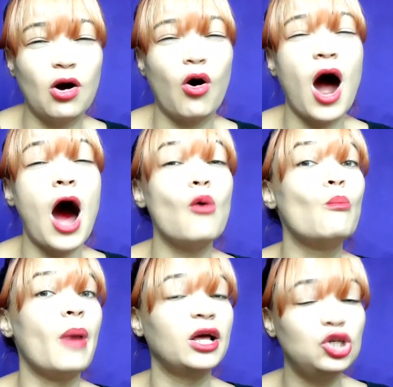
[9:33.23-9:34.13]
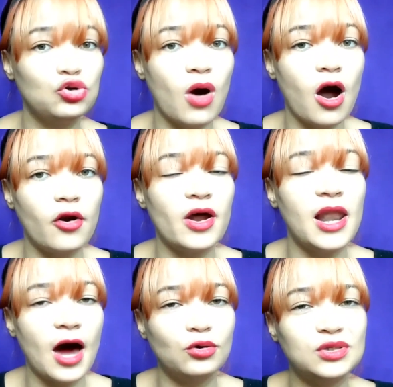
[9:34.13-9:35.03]
or how much you are
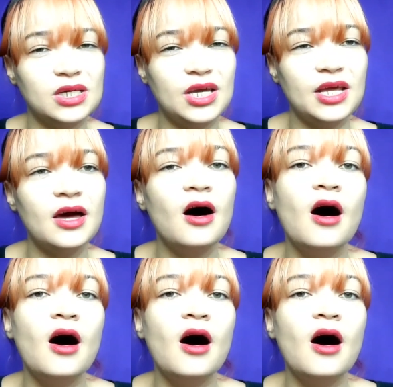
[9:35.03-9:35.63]
allowed to eat.